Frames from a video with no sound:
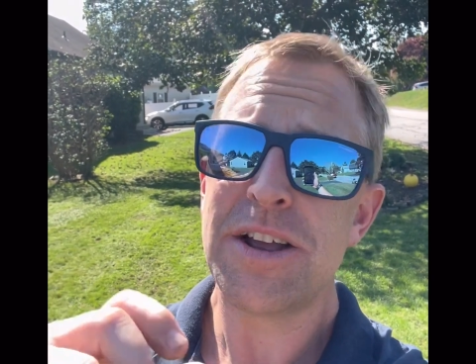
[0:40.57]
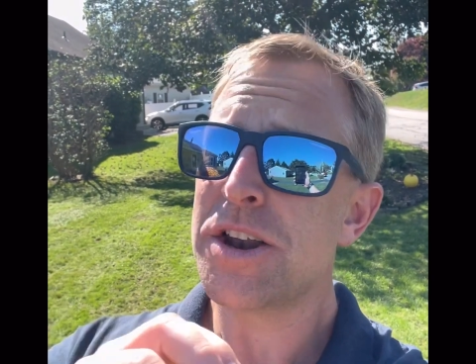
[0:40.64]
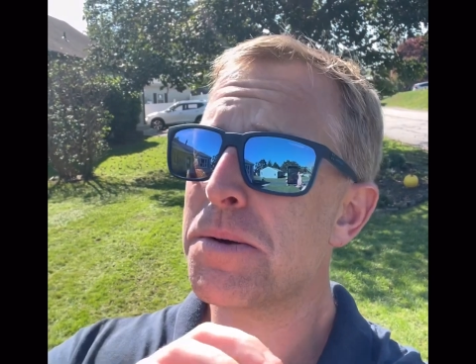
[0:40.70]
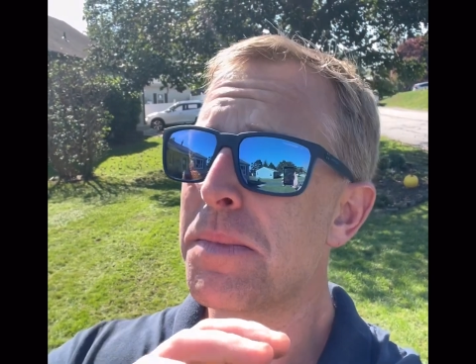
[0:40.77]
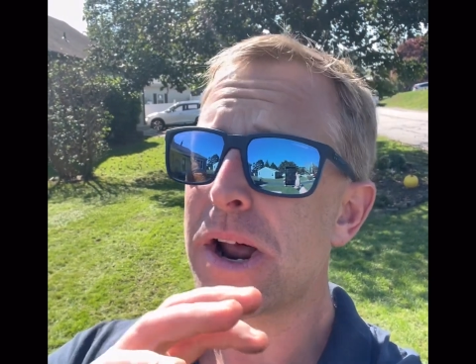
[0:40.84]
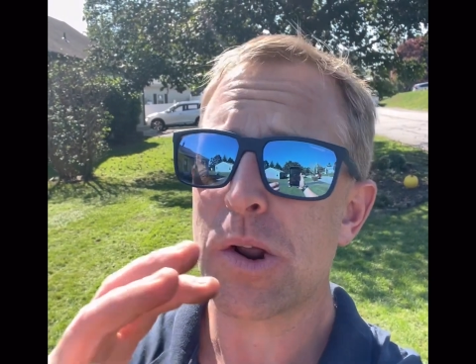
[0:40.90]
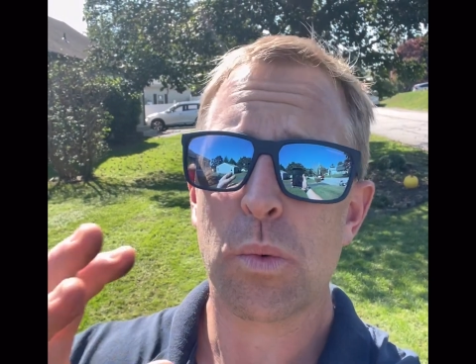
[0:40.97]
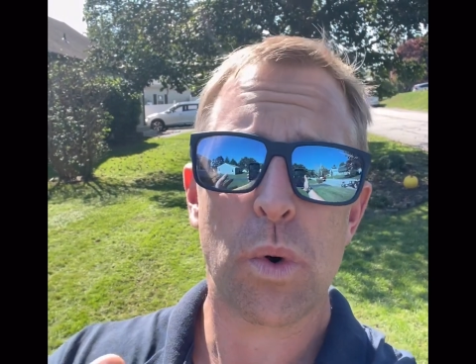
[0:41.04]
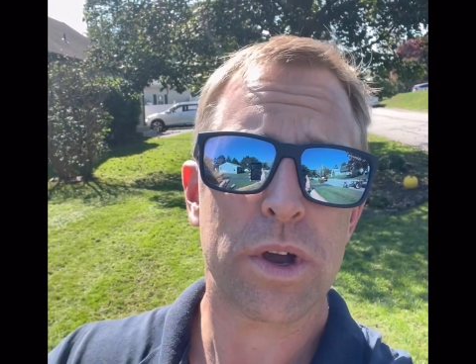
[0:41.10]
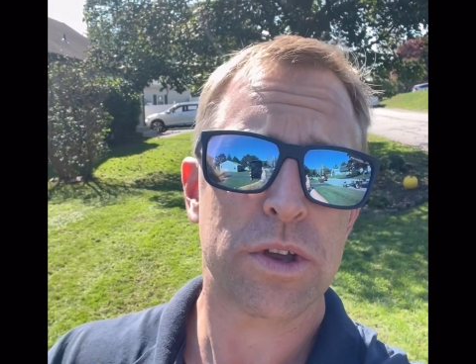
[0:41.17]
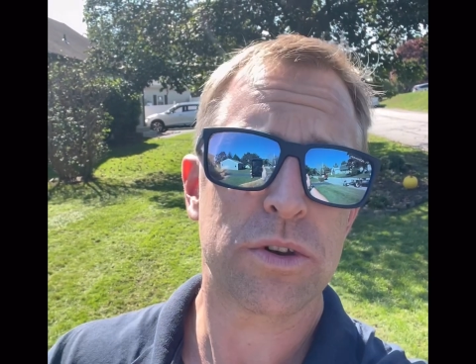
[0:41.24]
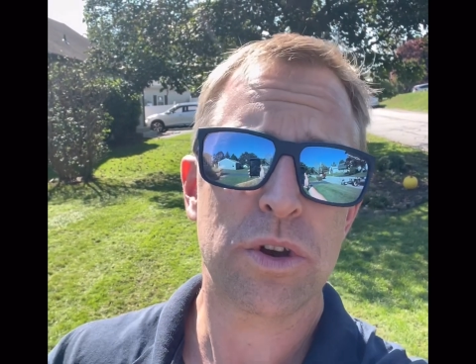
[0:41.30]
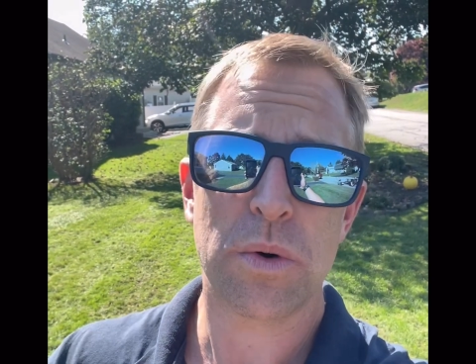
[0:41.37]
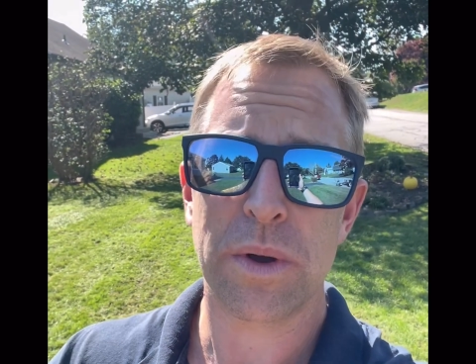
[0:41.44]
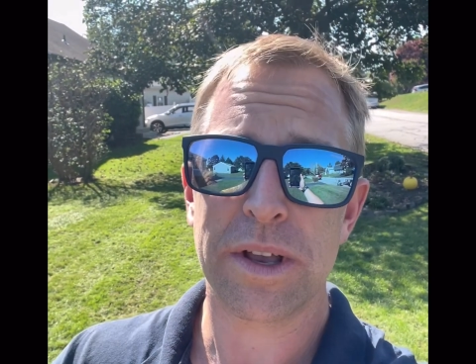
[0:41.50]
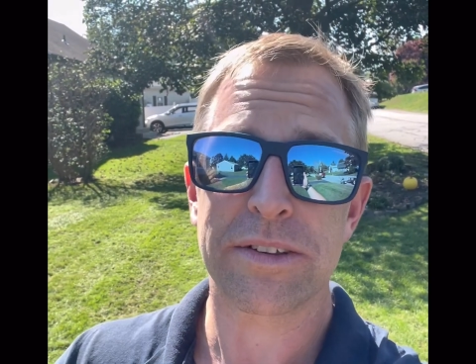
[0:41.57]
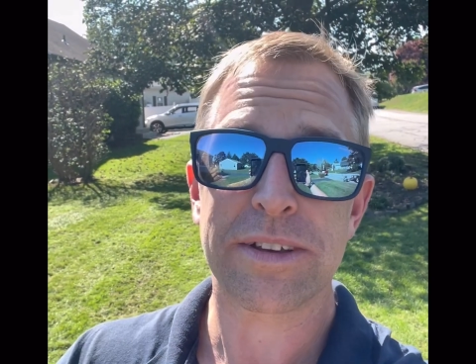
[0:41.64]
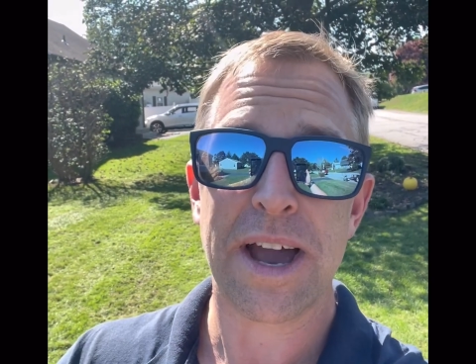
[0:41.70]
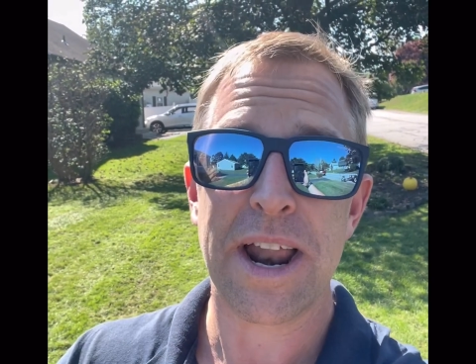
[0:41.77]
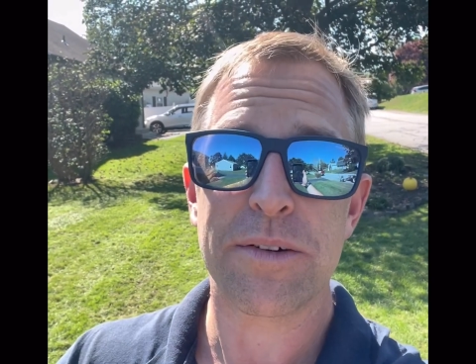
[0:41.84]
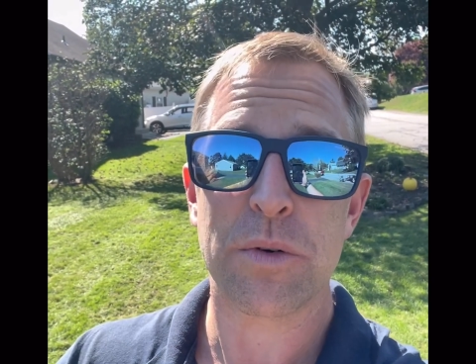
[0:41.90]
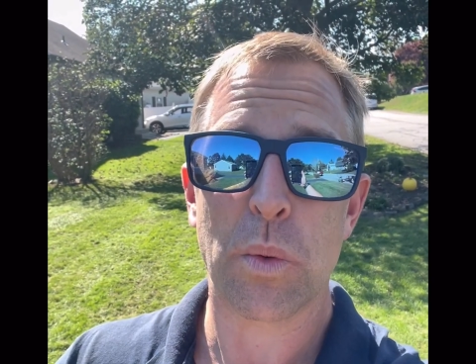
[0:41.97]
no matter what you're doing is
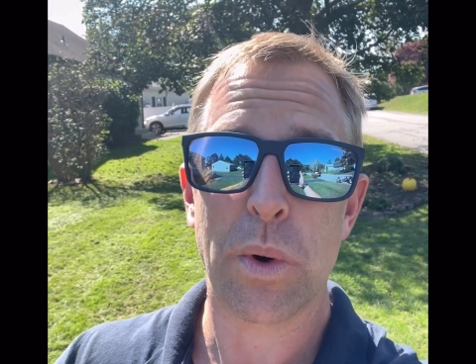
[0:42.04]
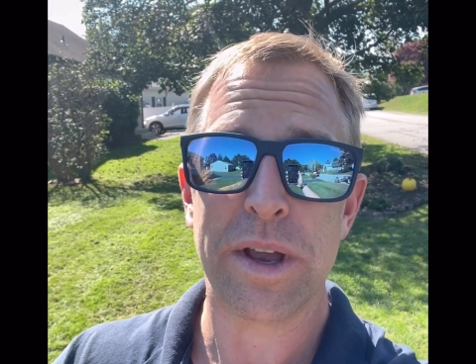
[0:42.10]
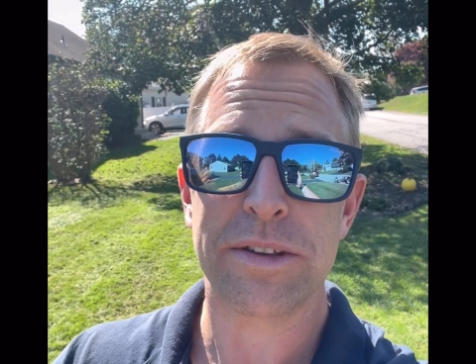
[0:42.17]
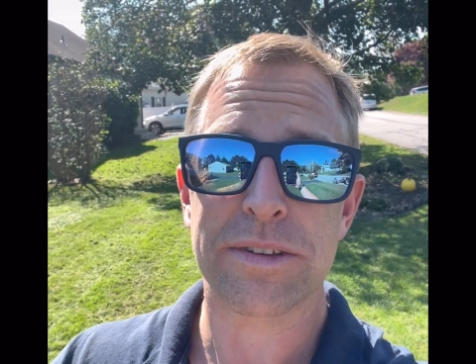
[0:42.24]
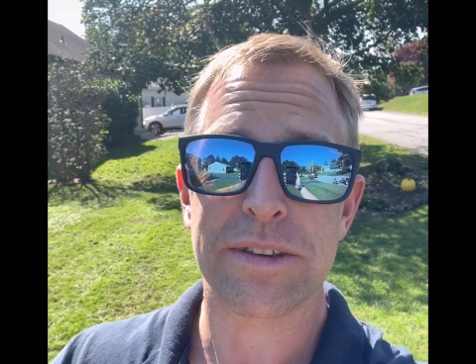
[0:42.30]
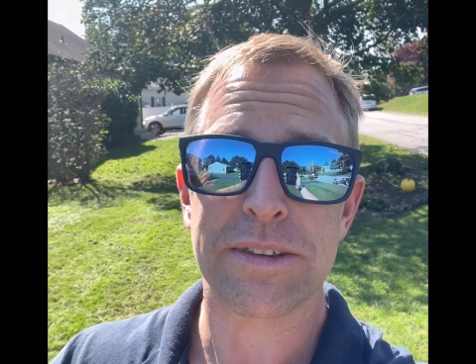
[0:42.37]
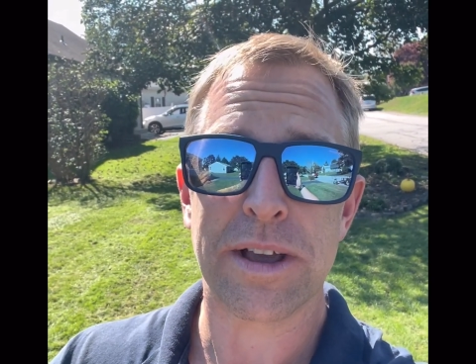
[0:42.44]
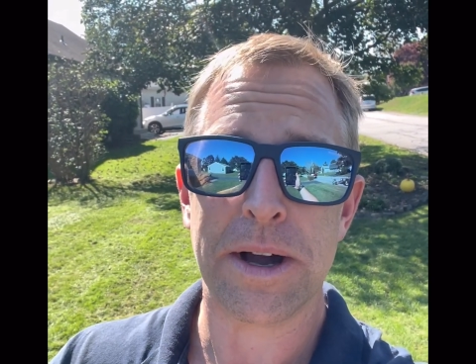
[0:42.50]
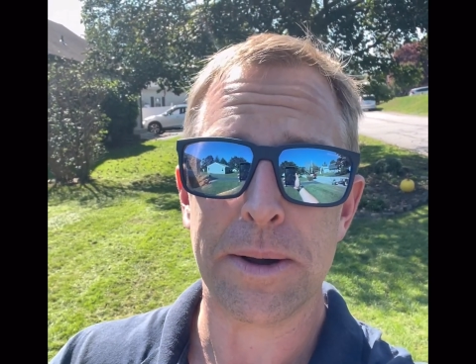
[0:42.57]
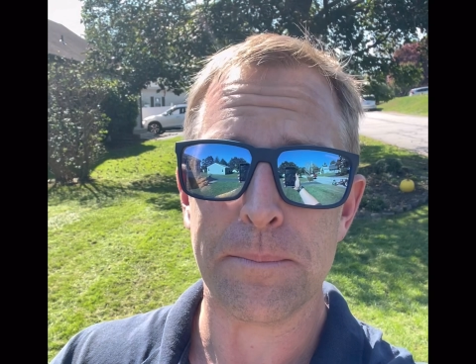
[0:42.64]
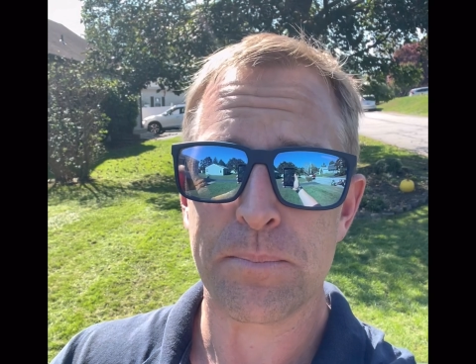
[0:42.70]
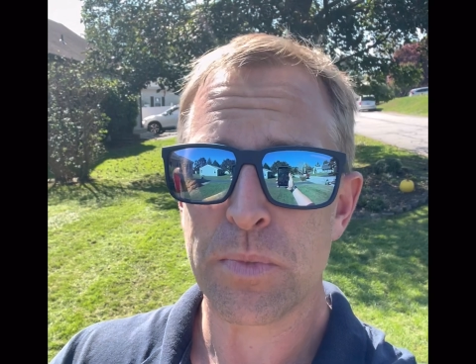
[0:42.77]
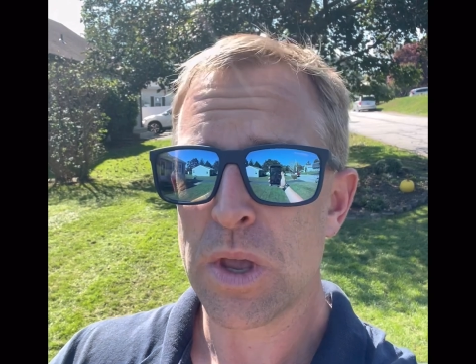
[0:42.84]
kind of a waste of time.